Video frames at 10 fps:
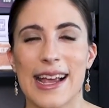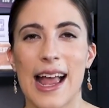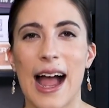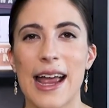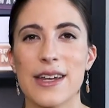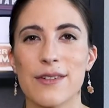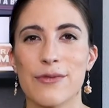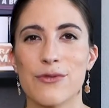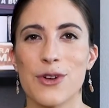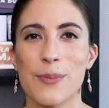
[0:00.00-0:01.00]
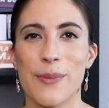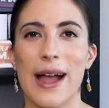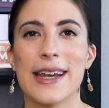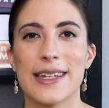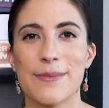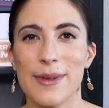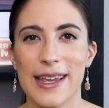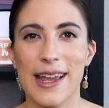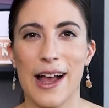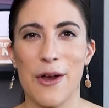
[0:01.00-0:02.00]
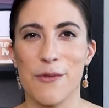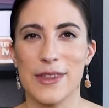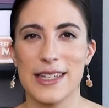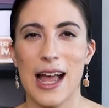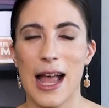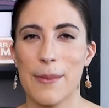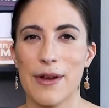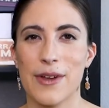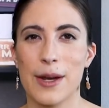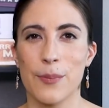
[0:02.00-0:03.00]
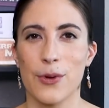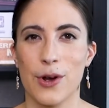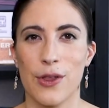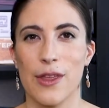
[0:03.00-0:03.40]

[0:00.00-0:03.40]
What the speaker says: kind of reminded me of the time I read a book